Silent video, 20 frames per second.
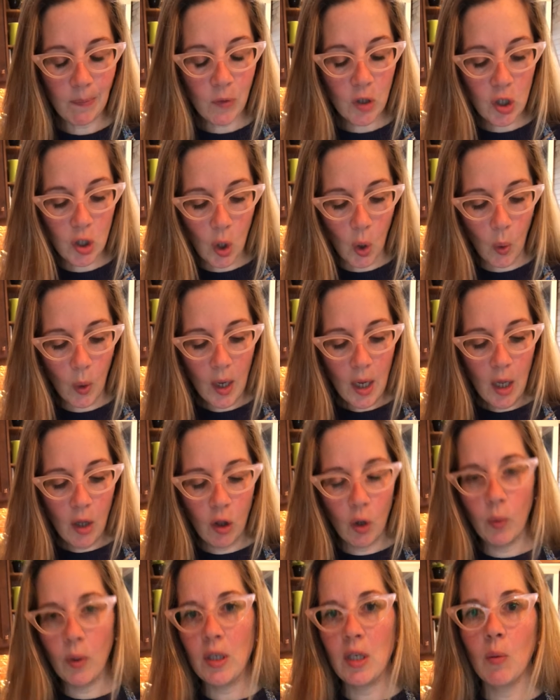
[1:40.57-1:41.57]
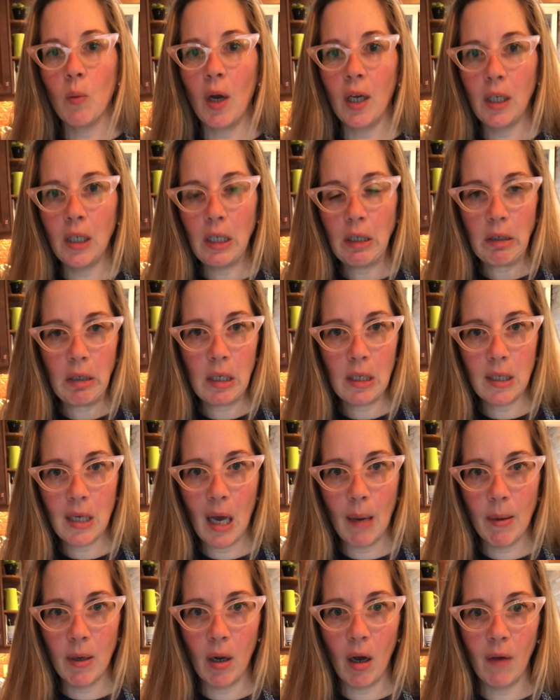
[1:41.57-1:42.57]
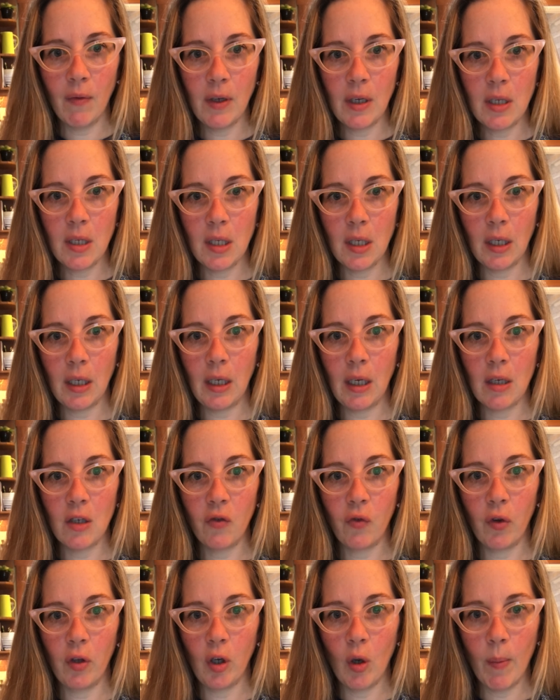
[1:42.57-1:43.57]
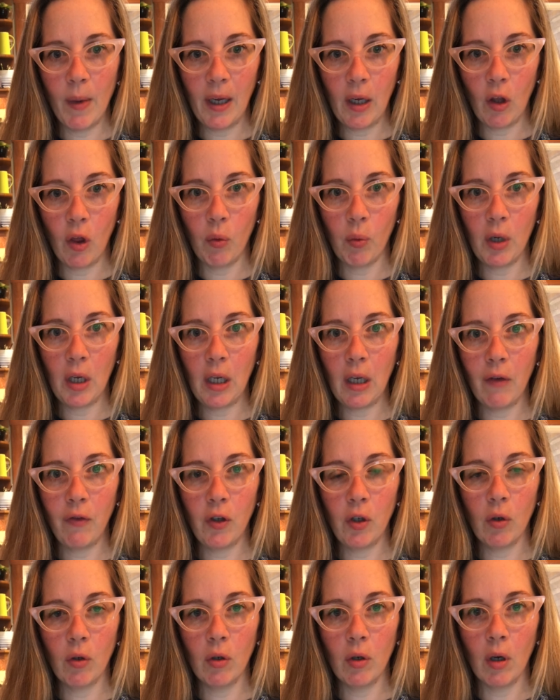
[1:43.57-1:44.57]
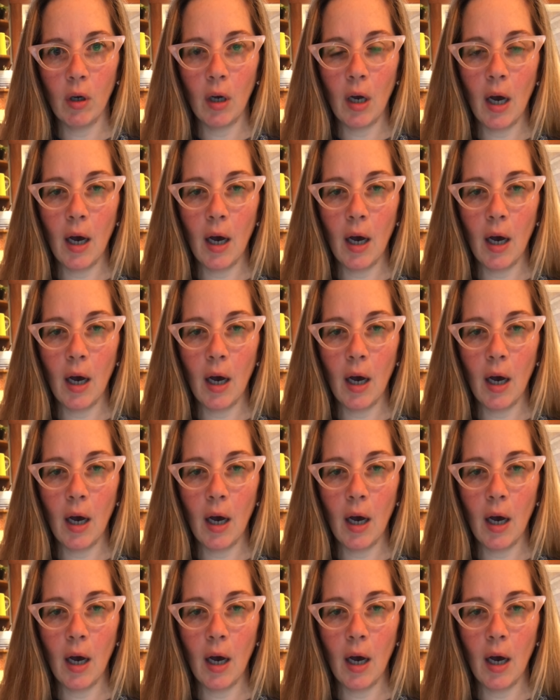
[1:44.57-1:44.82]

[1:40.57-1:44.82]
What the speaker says: So the reason why you need to eat salmon obviously is for the omega-3. If you're